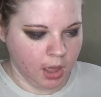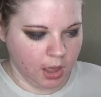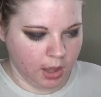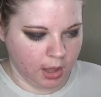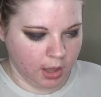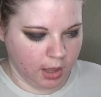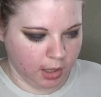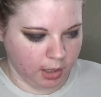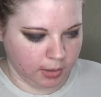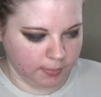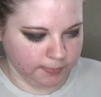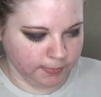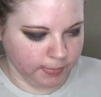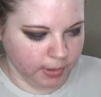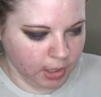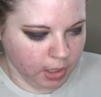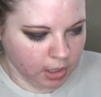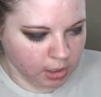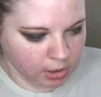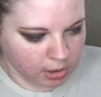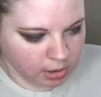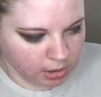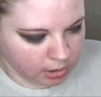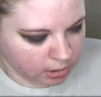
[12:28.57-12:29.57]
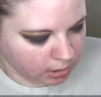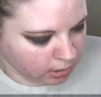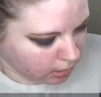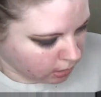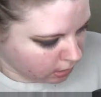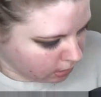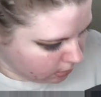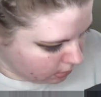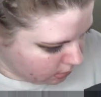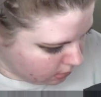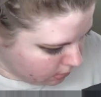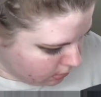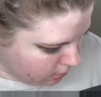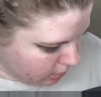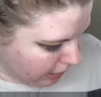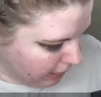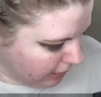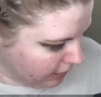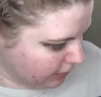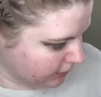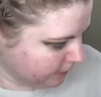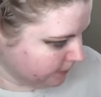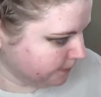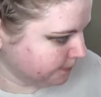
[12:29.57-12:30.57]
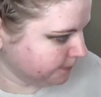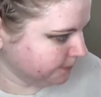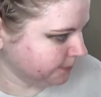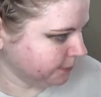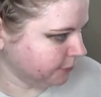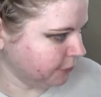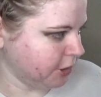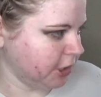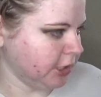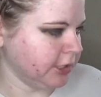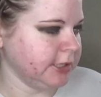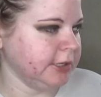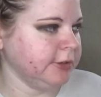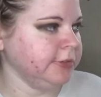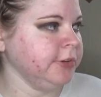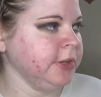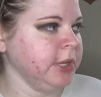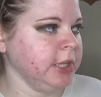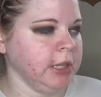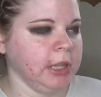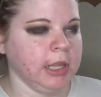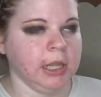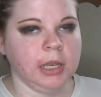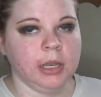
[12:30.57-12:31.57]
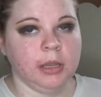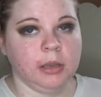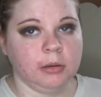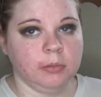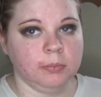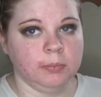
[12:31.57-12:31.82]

Um, they definitely need